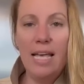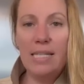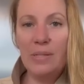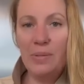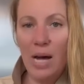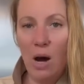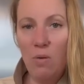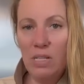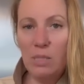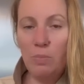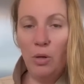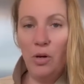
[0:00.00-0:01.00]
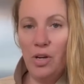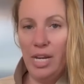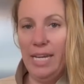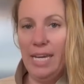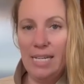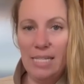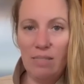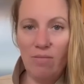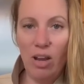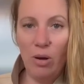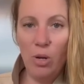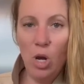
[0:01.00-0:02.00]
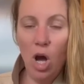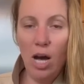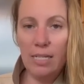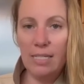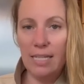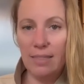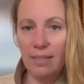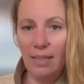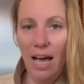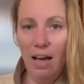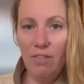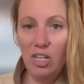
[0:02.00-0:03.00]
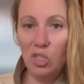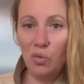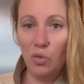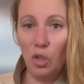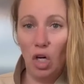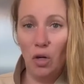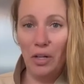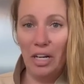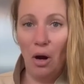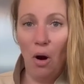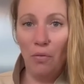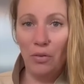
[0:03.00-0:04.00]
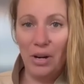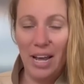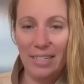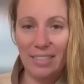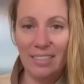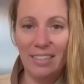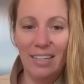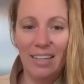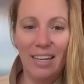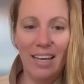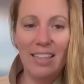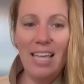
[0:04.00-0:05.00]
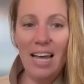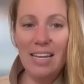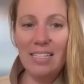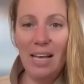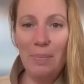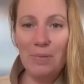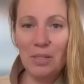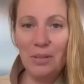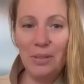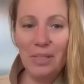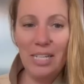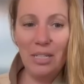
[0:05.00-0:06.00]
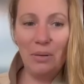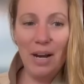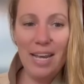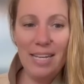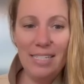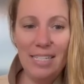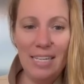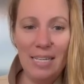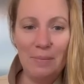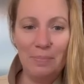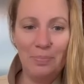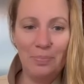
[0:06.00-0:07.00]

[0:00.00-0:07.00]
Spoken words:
So now it's burning and it's very hot and the lava's flowing over it. That is absolutely crazy.